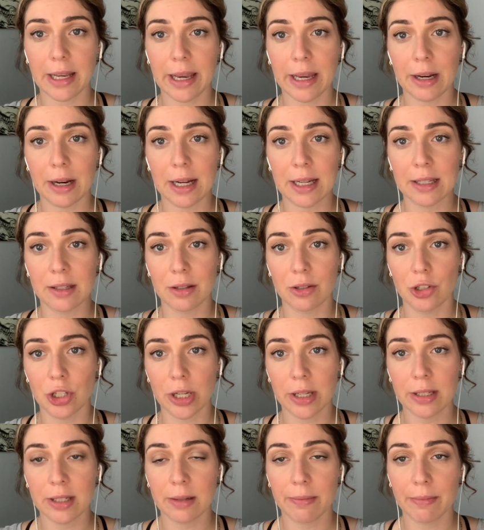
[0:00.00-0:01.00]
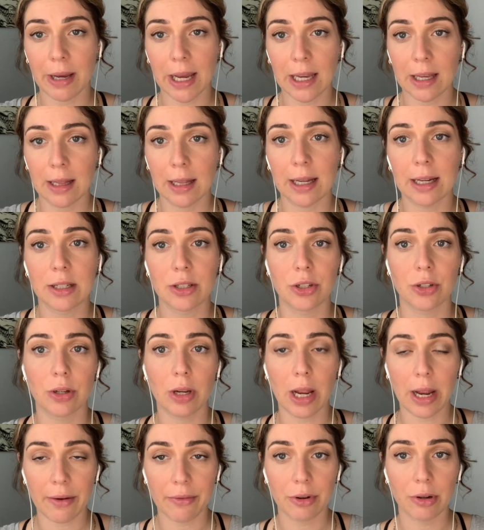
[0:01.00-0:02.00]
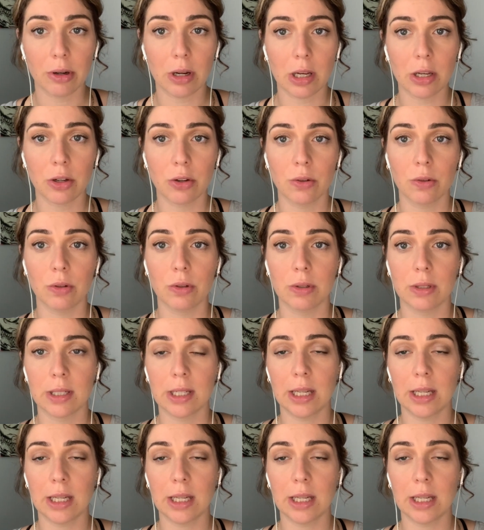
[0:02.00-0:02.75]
and I suggest MagCloud to everyone who's